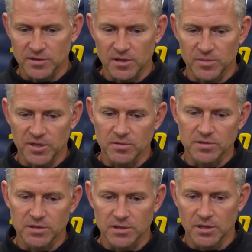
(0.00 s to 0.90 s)
You got to be able
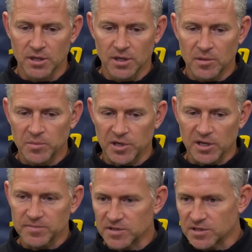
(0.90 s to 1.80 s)
to pick
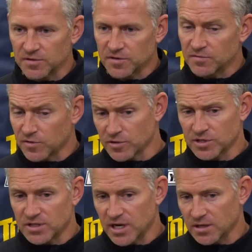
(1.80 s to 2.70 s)
up the tough
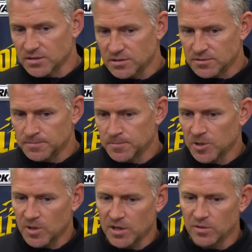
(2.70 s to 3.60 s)
conversion downs. And
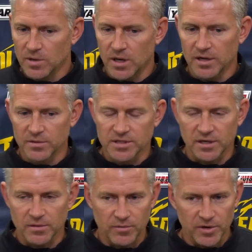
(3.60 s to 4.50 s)
you know, I knew that. I knew
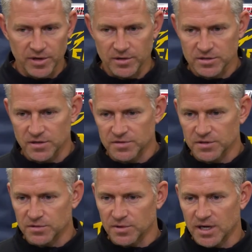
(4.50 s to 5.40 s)
exactly what we were getting ourselves
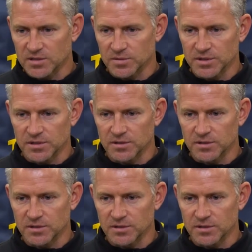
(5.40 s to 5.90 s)
into last week.